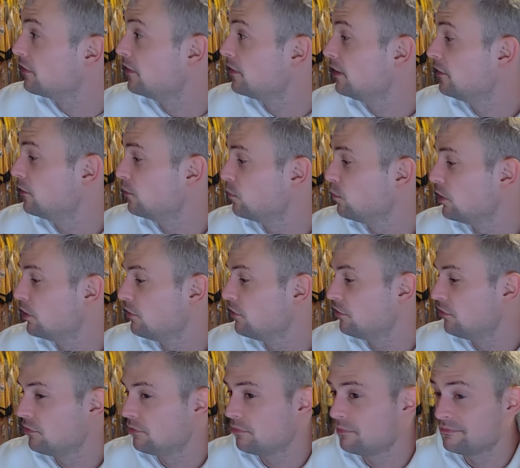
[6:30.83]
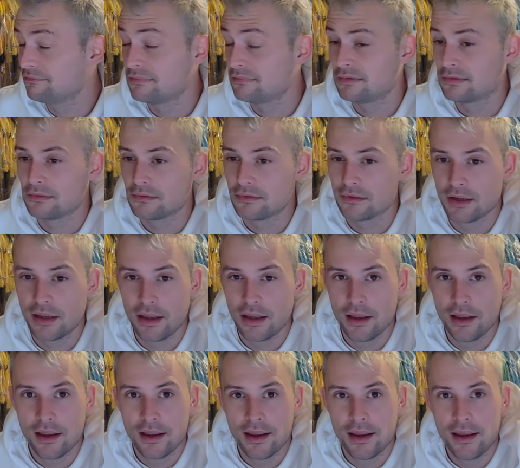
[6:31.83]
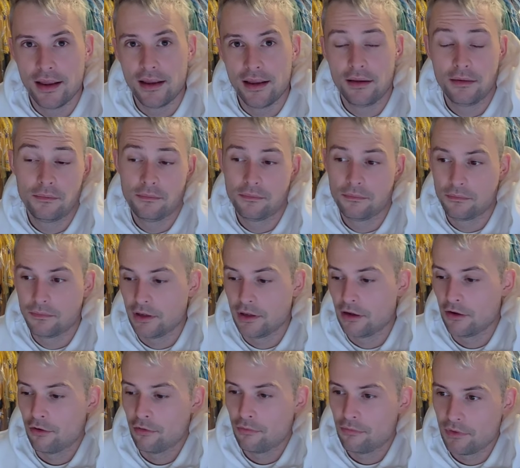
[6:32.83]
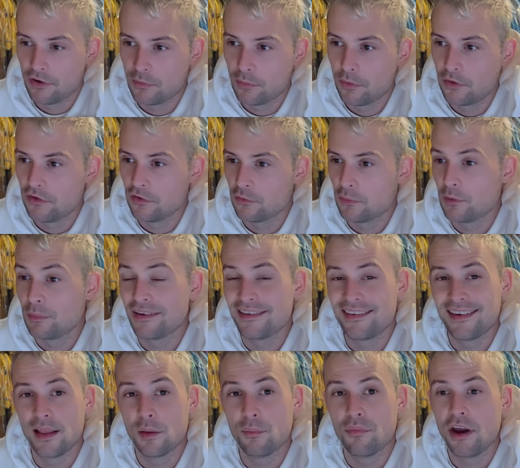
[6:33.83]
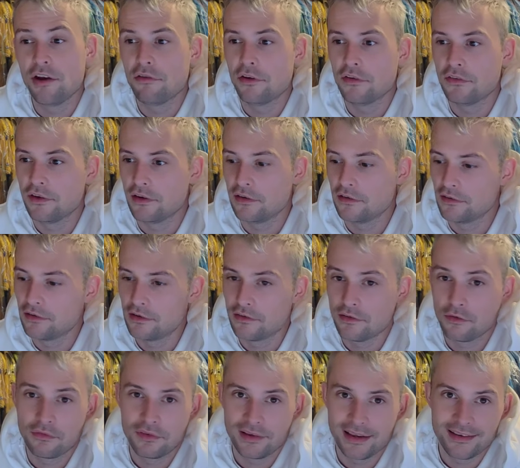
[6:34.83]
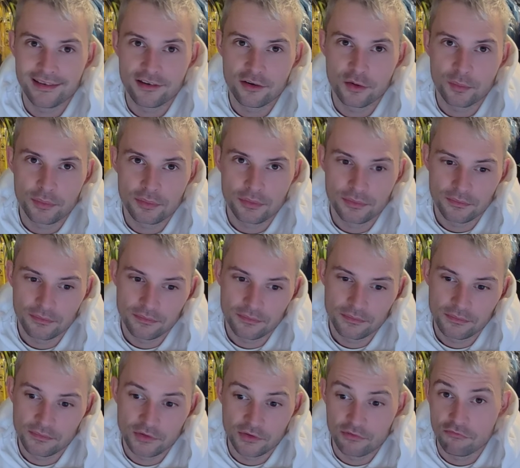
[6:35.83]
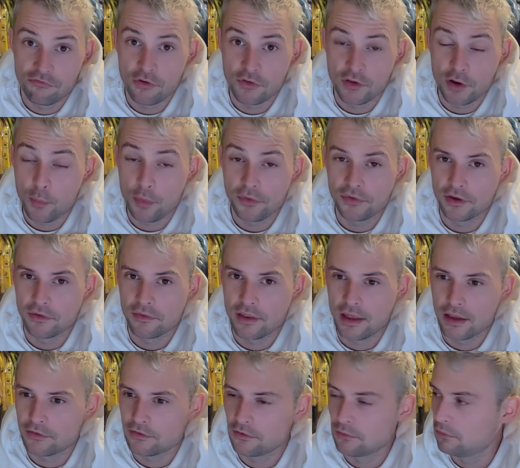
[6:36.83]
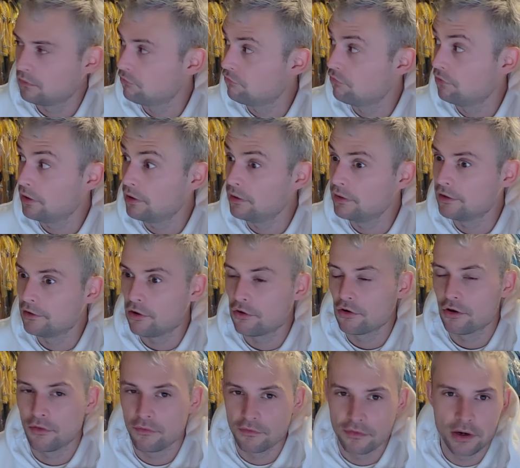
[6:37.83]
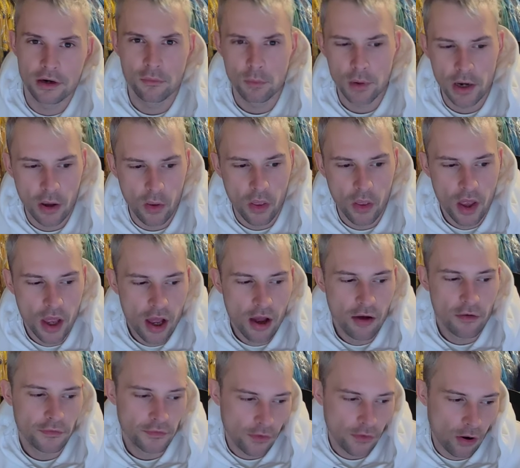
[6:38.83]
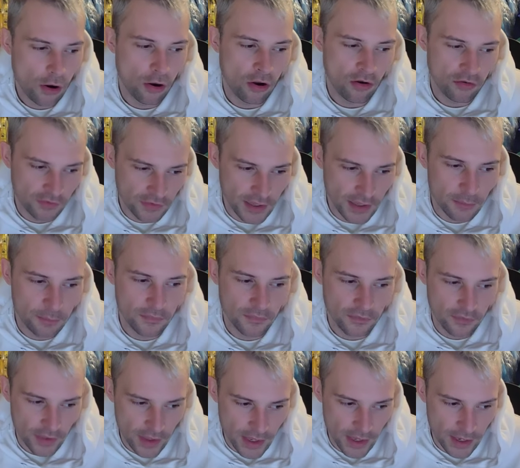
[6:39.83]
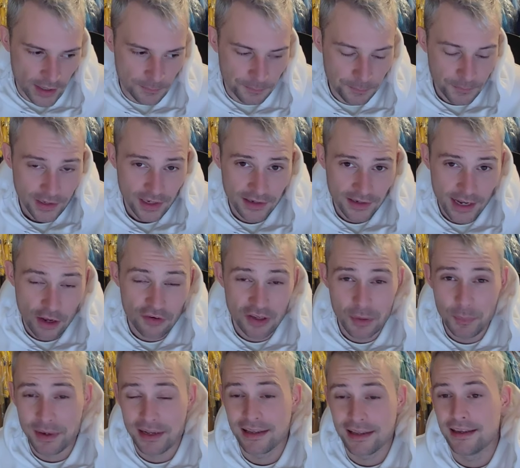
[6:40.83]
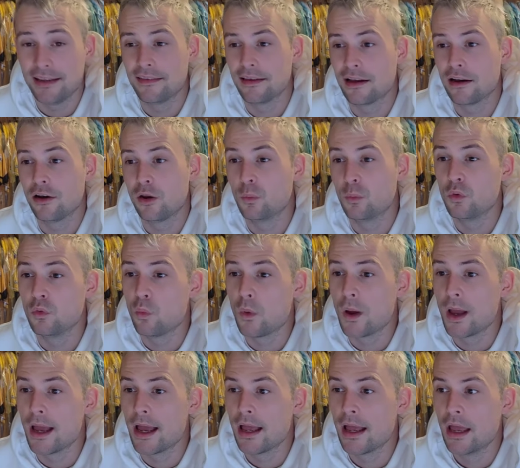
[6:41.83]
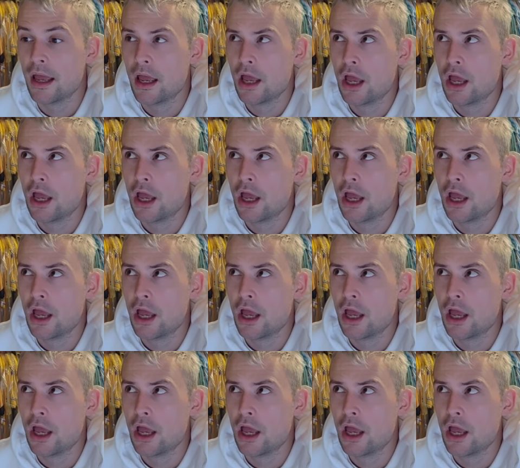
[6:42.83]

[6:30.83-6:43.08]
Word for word: season which pff, you know, I suppose it was meant to be a celebratory season. It's obviously ended up the opposite of that, so it's really not gone very well for them um, there. Now, typically the club would wear